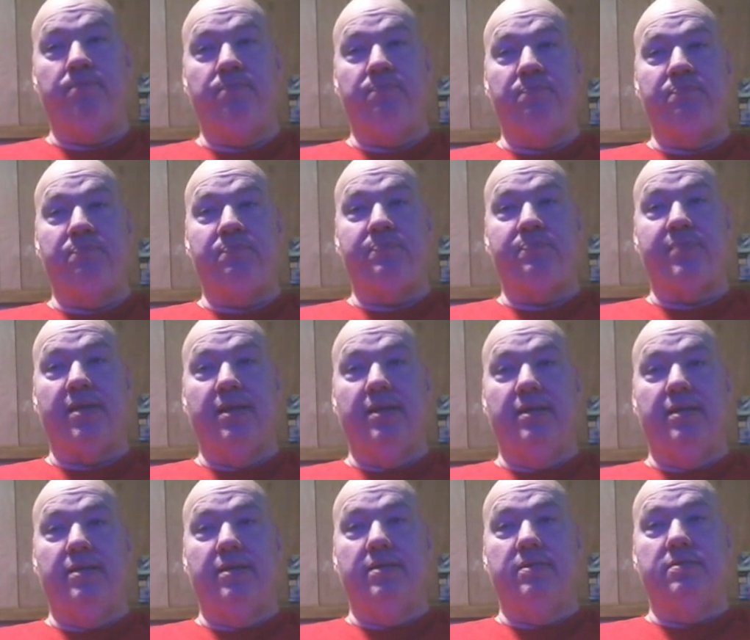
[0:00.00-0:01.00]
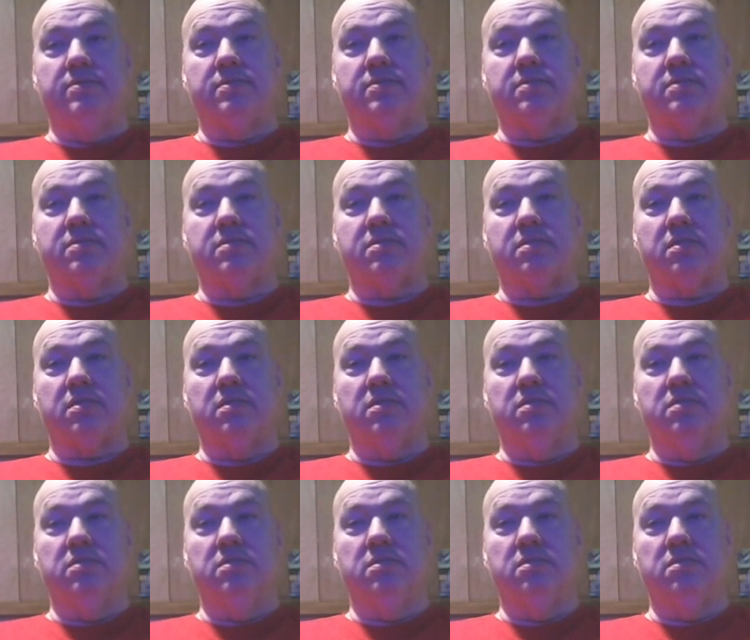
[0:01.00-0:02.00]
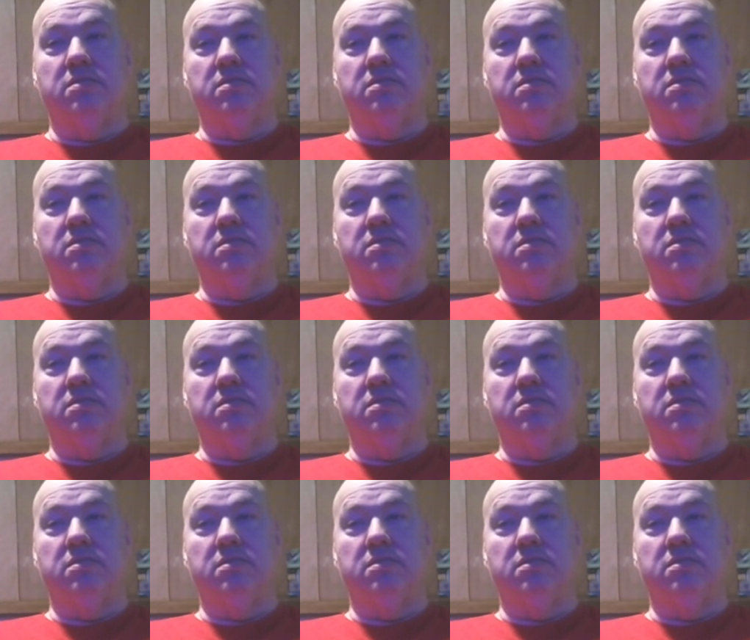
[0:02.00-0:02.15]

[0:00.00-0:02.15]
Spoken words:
(silence)